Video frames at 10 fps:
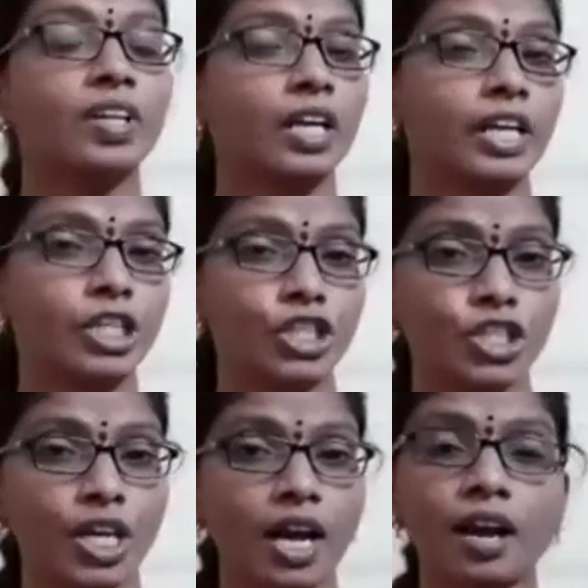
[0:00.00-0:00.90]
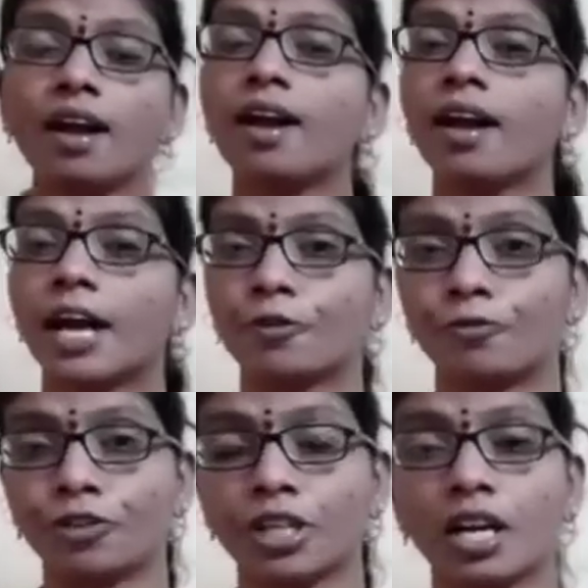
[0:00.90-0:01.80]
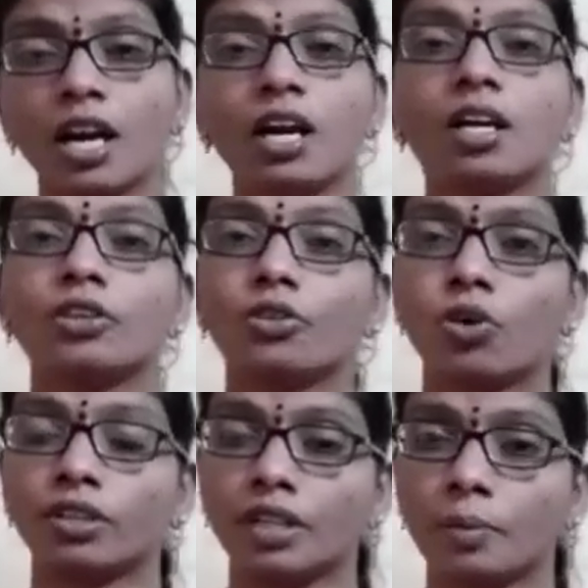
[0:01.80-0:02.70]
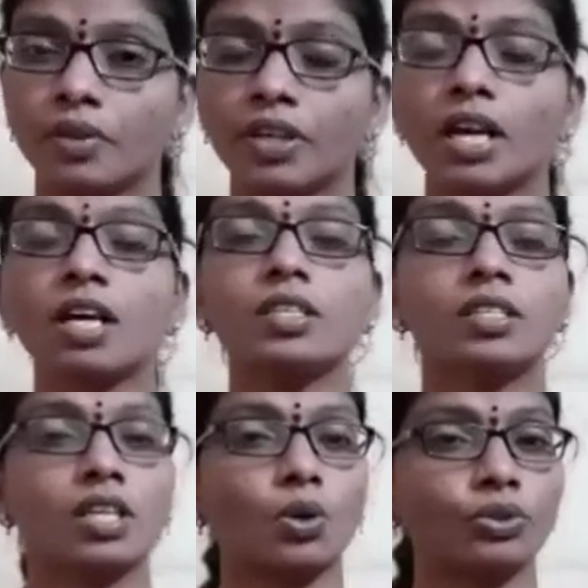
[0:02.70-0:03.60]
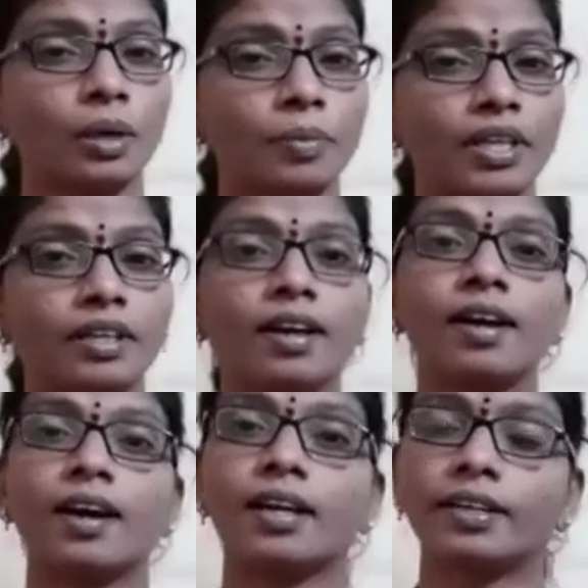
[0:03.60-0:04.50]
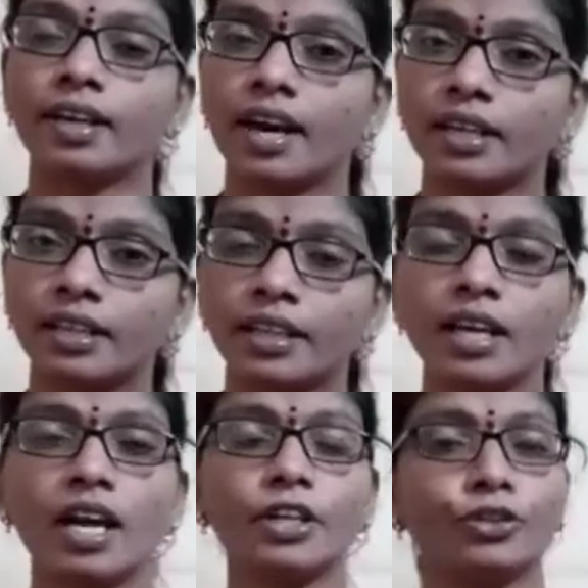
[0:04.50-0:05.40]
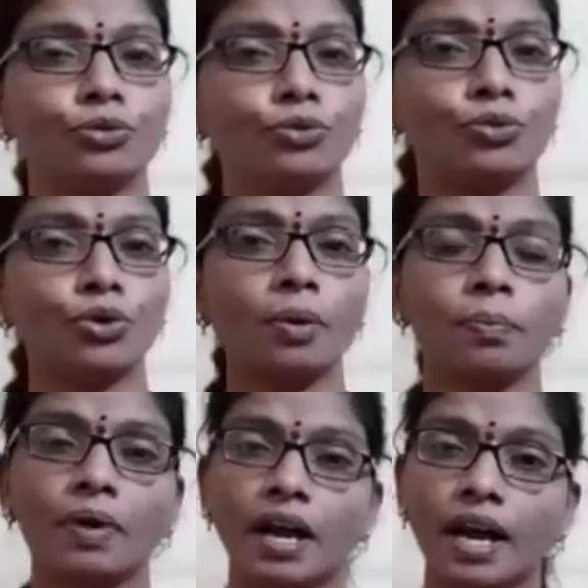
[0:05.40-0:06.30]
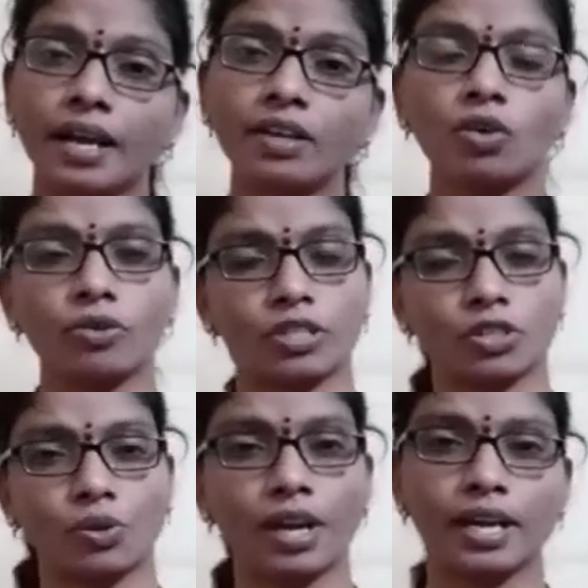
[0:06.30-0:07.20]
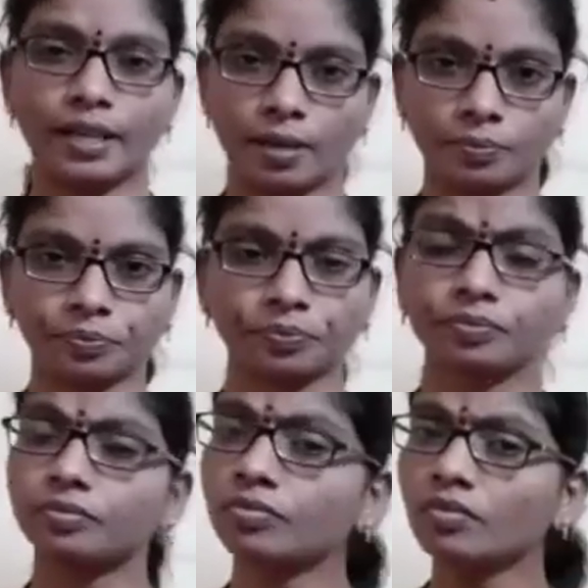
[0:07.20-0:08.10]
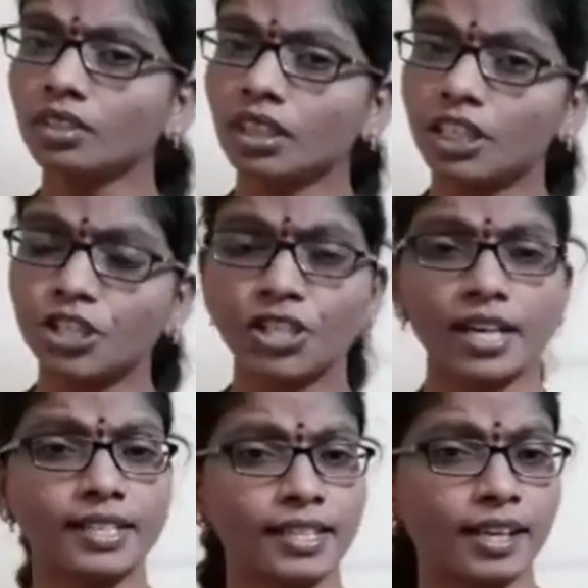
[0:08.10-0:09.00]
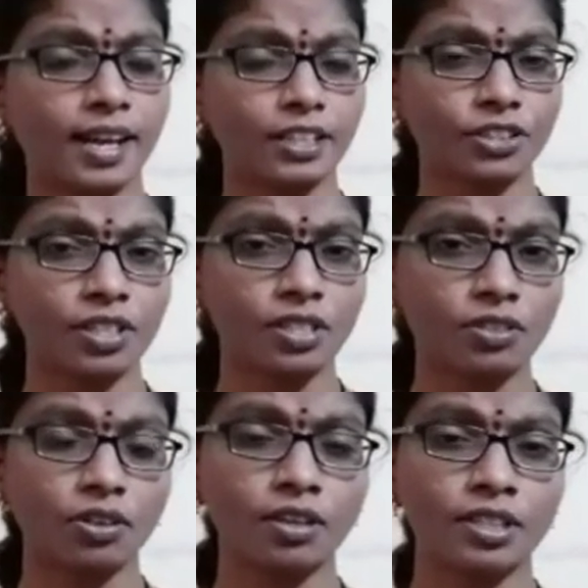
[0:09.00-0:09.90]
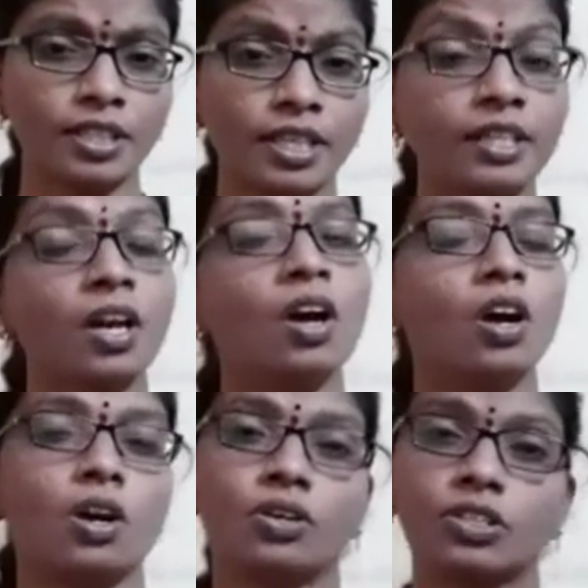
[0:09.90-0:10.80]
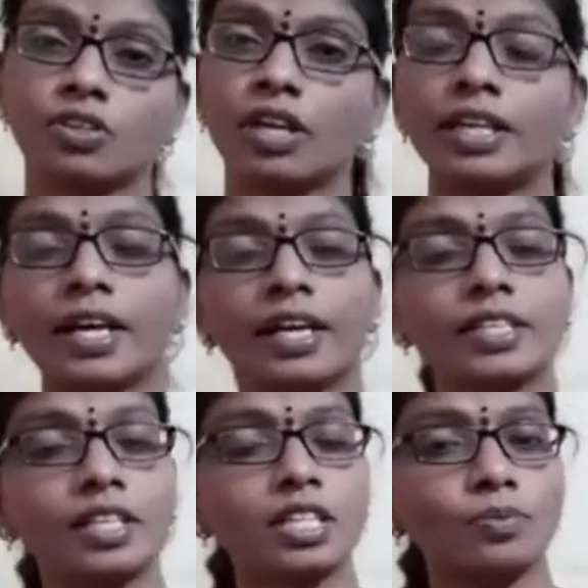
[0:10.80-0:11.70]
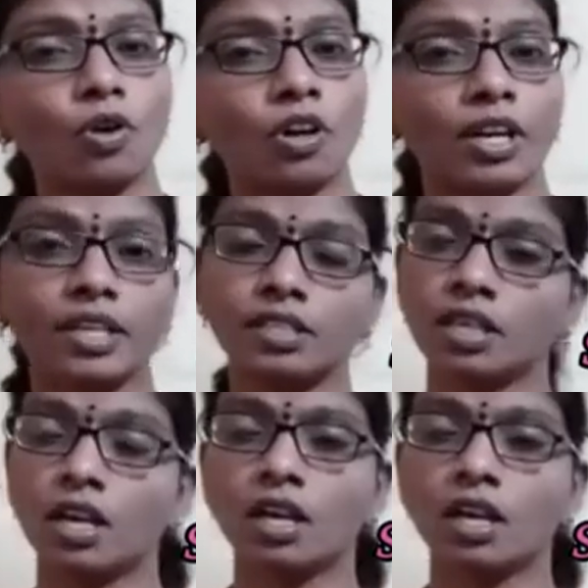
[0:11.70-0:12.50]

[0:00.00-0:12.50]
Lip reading: Asia, Africa, North America, South America, Antarctica, Europe, and Australia. Asia is the largest continent. Australia is the smallest